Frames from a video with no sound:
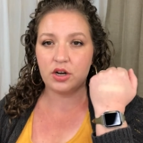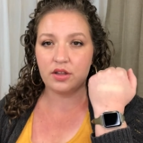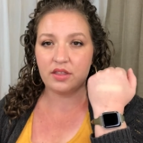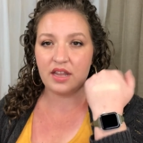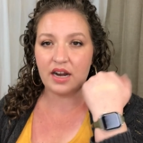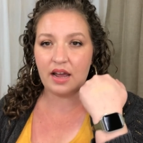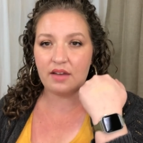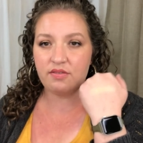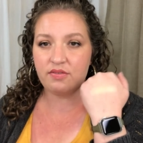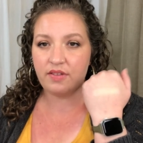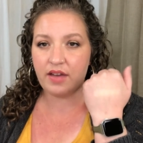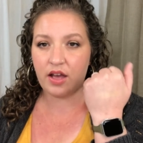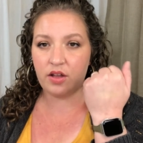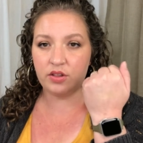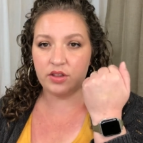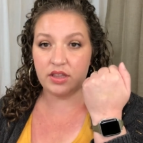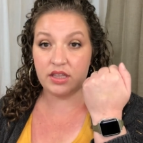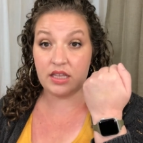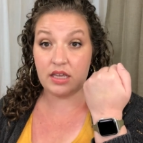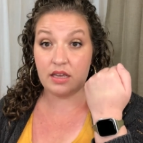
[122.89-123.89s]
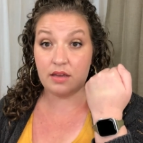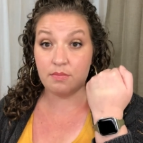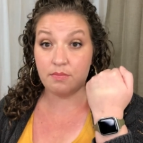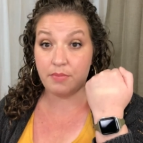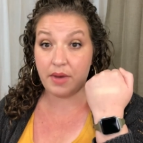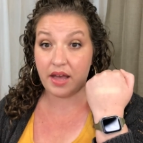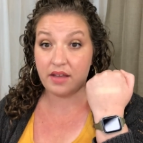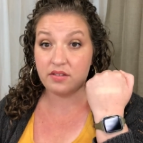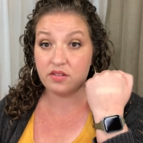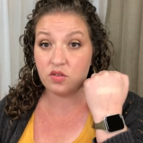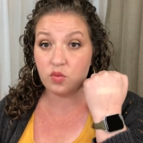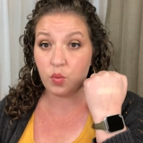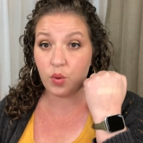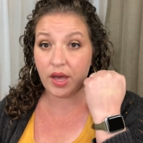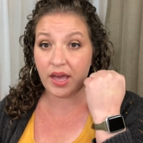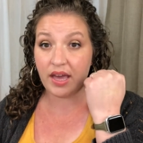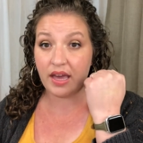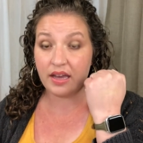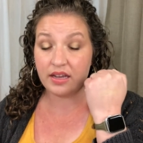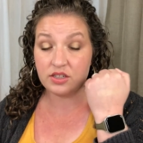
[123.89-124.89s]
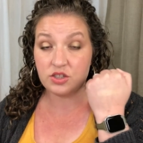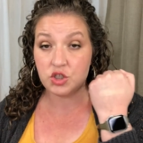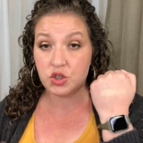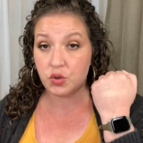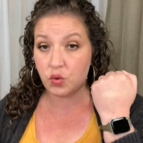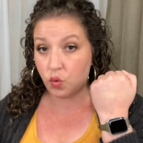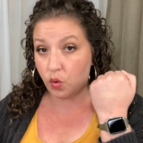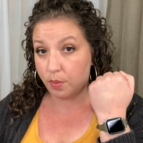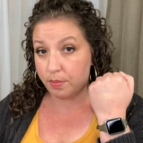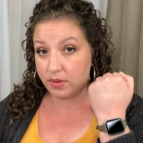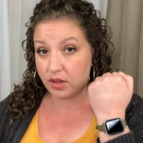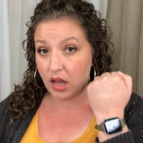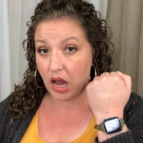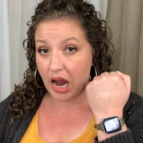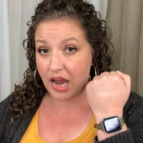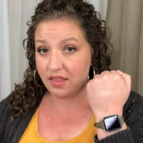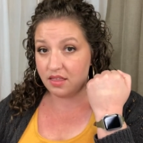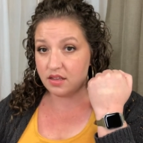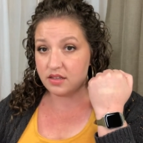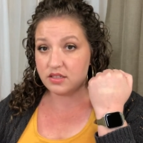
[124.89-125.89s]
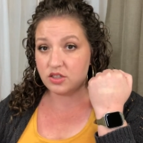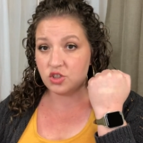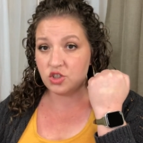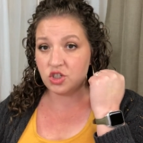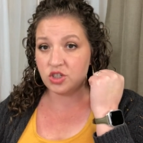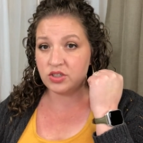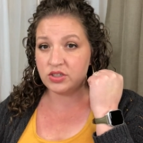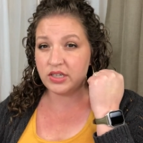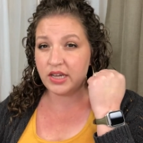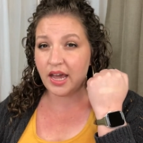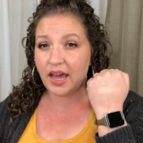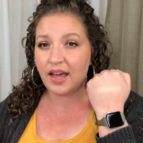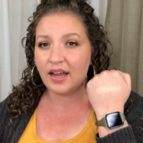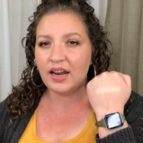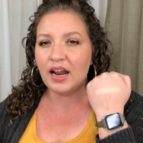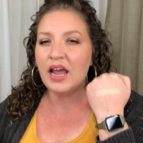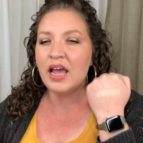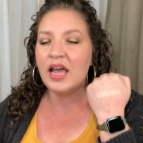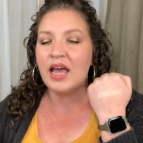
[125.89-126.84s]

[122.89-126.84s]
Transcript: that I've found the best way to apply this just yet.